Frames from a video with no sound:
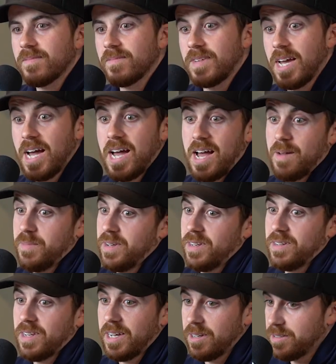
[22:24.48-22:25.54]
Yeah, I
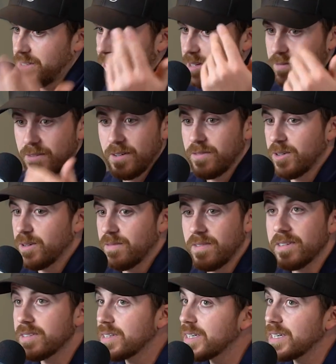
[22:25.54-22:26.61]
mean, like you said, if you're
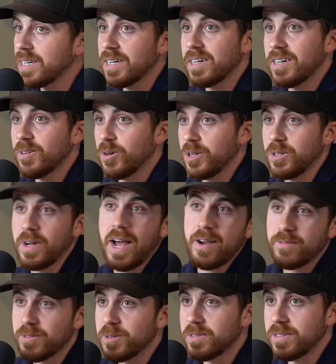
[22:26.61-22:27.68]
visiting here or you
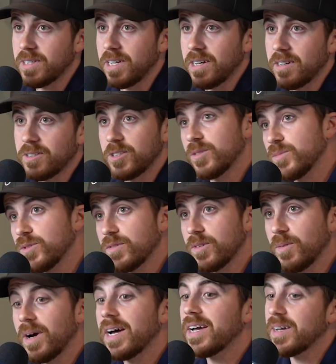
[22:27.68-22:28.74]
have roots here and you're moved
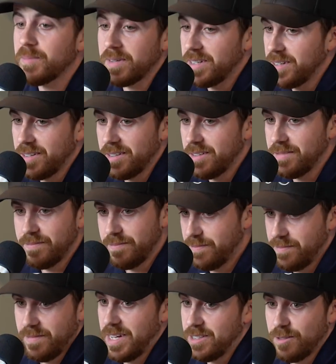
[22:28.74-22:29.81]
away, I mean,
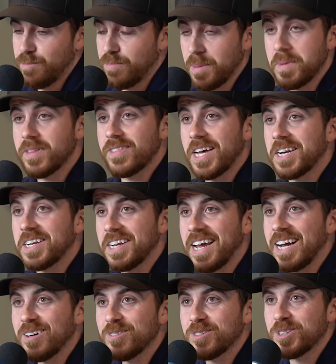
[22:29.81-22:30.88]
it's Plymouth Then and
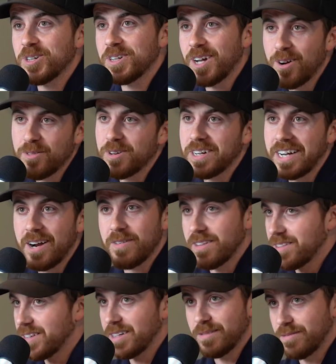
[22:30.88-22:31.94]
Now. So you're covering
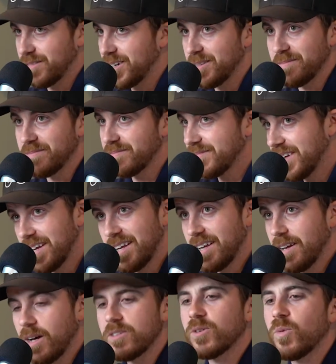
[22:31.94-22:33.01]
everything from...
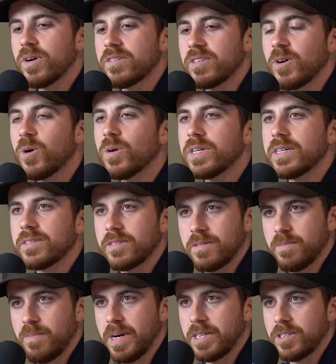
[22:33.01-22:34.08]
So what's the
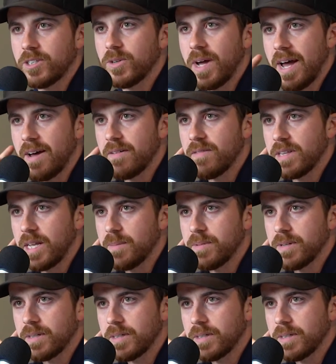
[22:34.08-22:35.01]
oldest picture you have in that book?